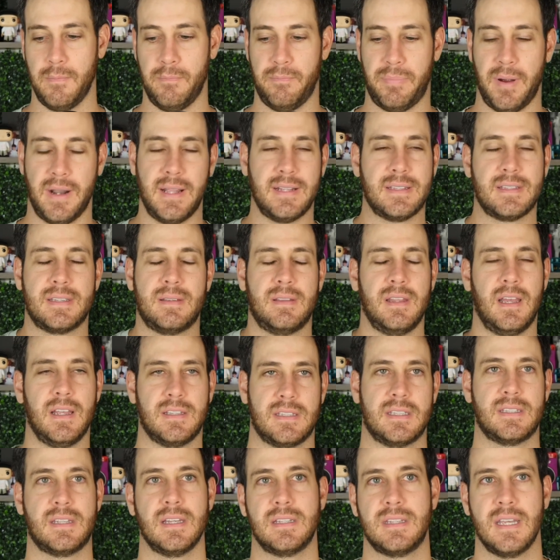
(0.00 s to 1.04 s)
But it's
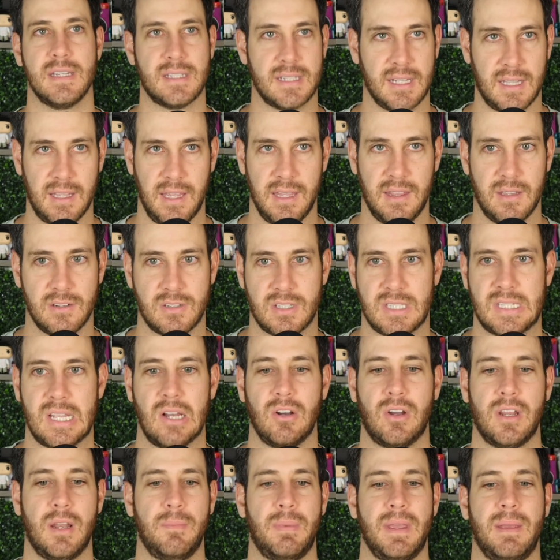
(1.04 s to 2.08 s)
statistically, there's still
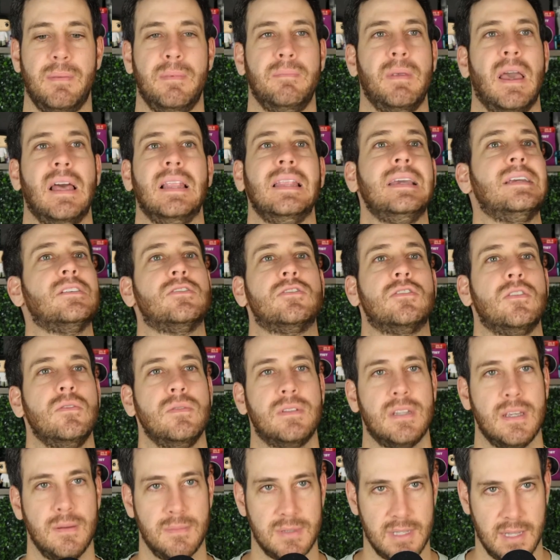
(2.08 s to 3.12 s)
going to be at least 2
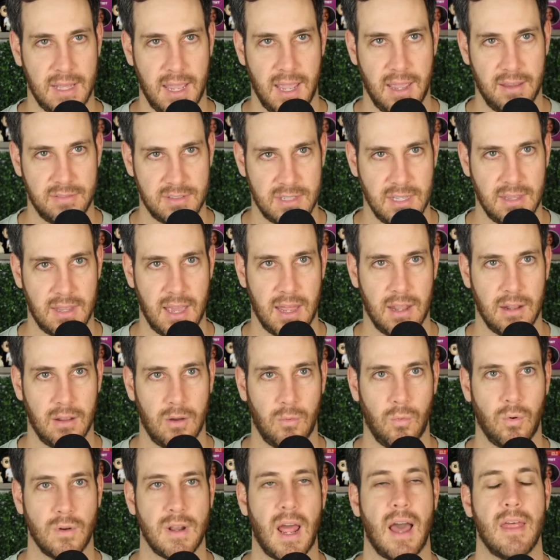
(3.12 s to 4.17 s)
teams in the AFC that
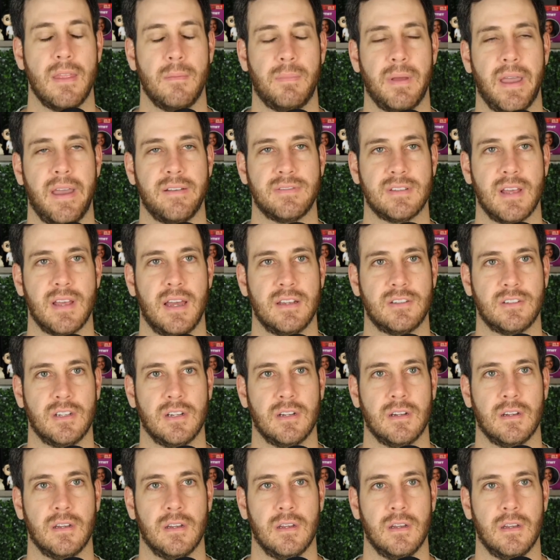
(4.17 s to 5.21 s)
were not in the playoffs last year,
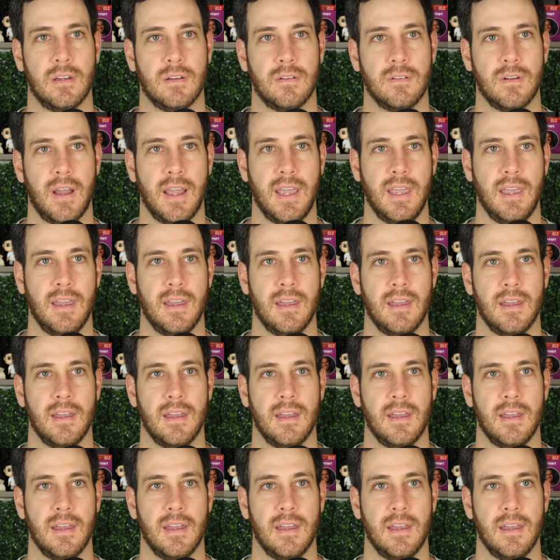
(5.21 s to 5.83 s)
right?